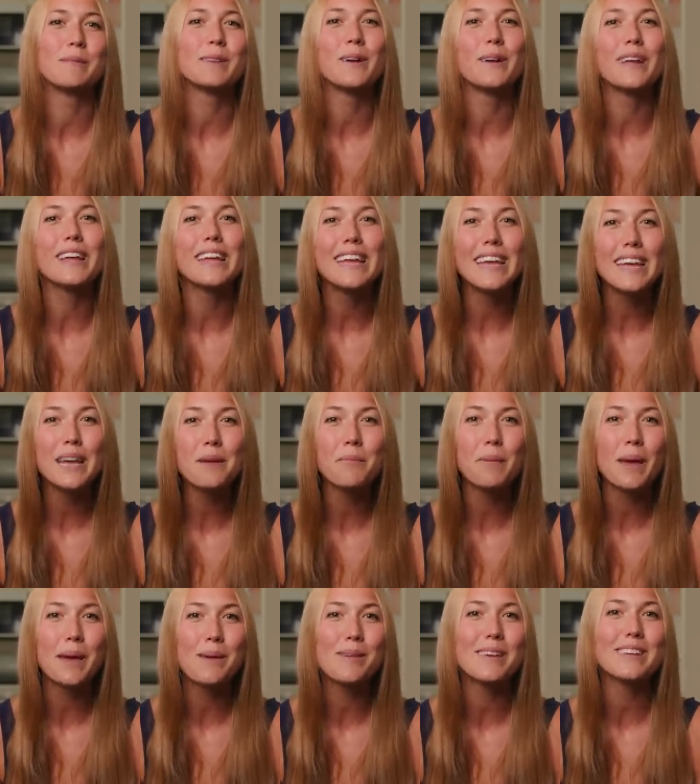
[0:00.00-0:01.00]
So to keep
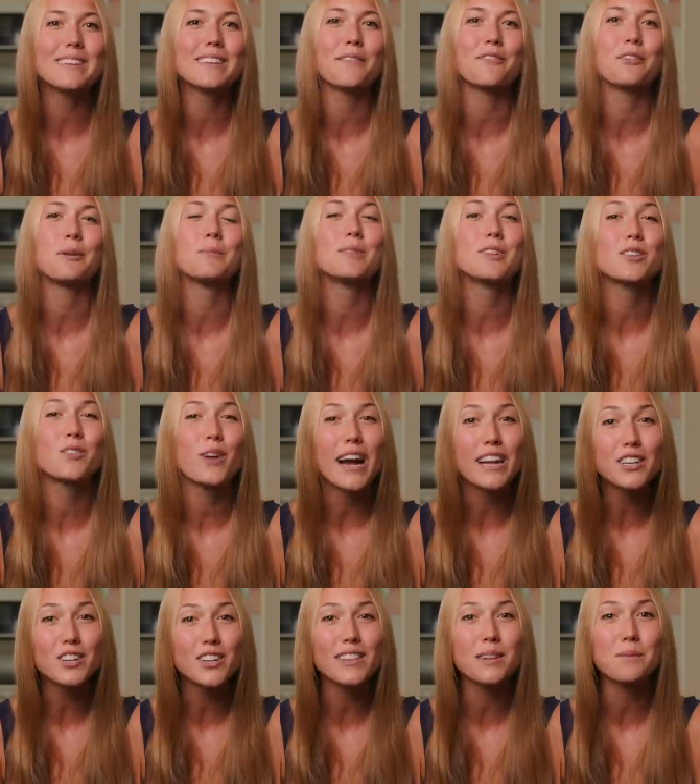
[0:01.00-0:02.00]
babies from
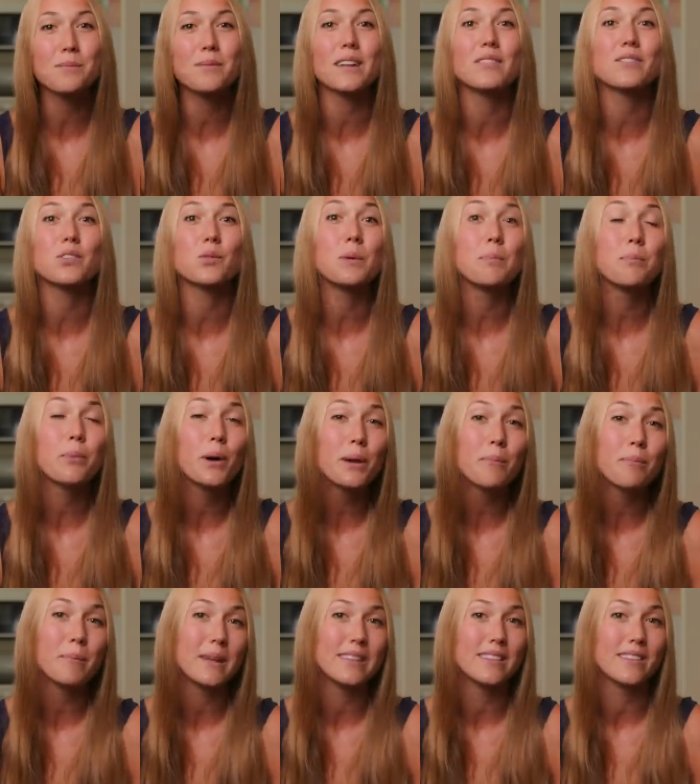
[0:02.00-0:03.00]
scratching themselves, we
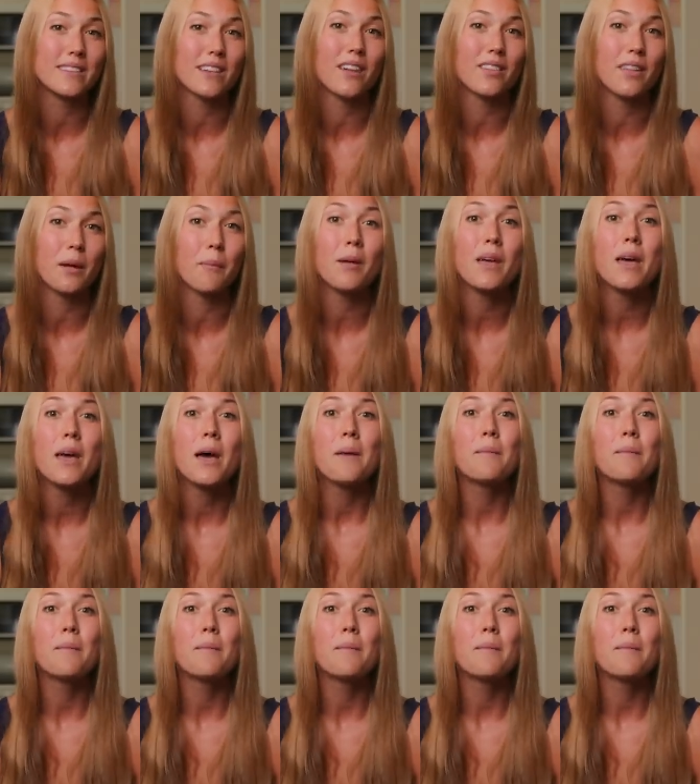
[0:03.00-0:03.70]
put mittens on them.